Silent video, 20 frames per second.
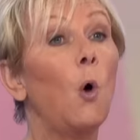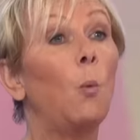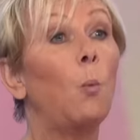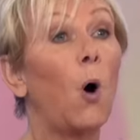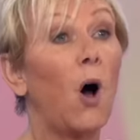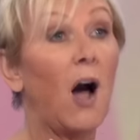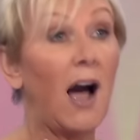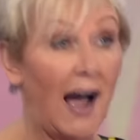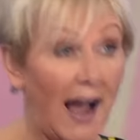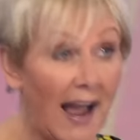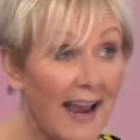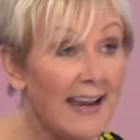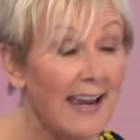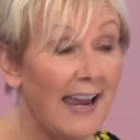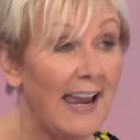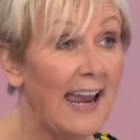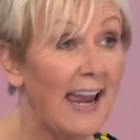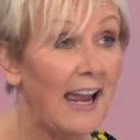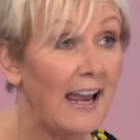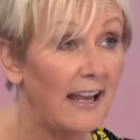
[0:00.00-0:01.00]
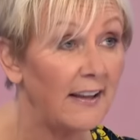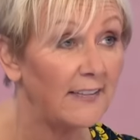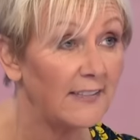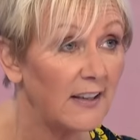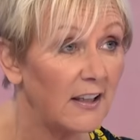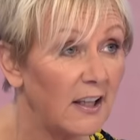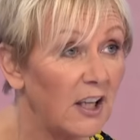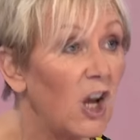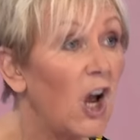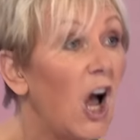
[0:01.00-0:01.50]
What I hear
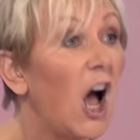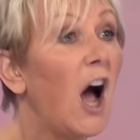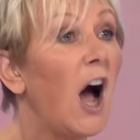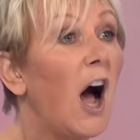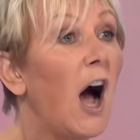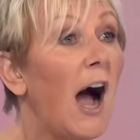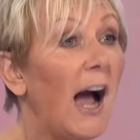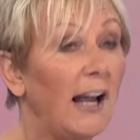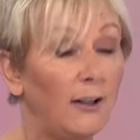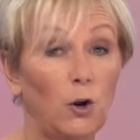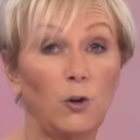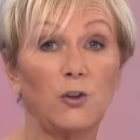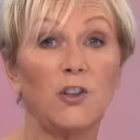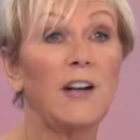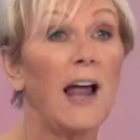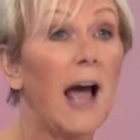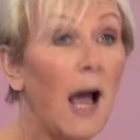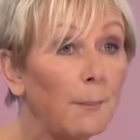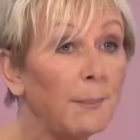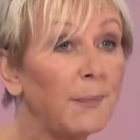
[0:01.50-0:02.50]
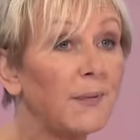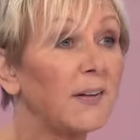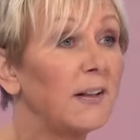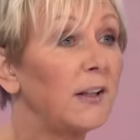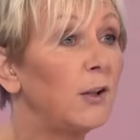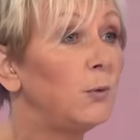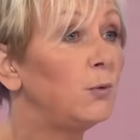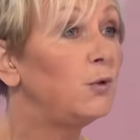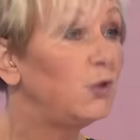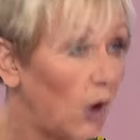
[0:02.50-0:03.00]
is, I looked an
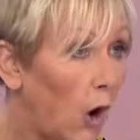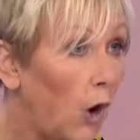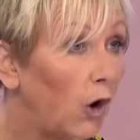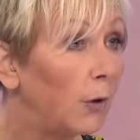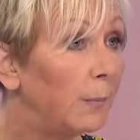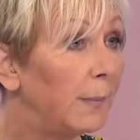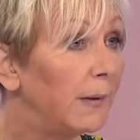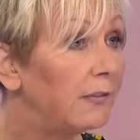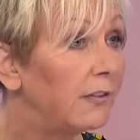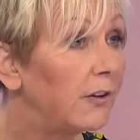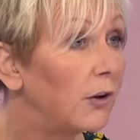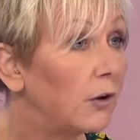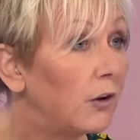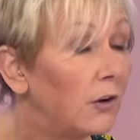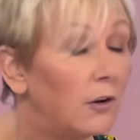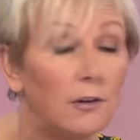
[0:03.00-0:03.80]
absolute dog before.